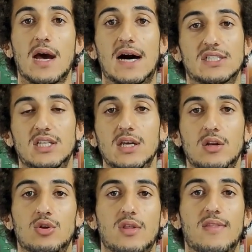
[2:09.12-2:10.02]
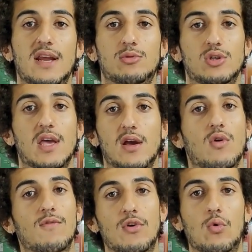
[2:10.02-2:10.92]
Thus, we would not
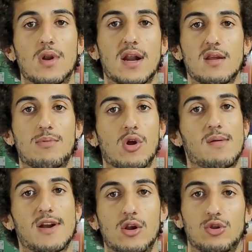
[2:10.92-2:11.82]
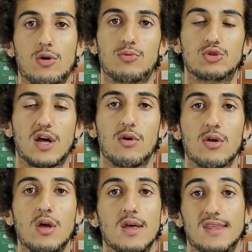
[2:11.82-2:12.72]
have to configure or program the other
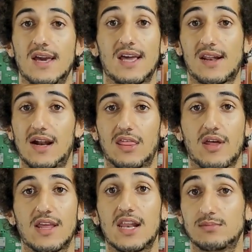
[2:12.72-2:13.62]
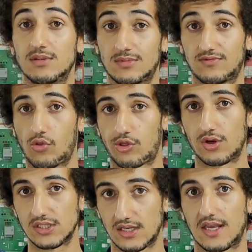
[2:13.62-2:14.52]
button, since it would perform the
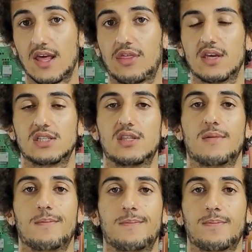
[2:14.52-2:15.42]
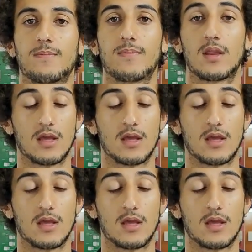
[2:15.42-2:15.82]
same functions that this one does.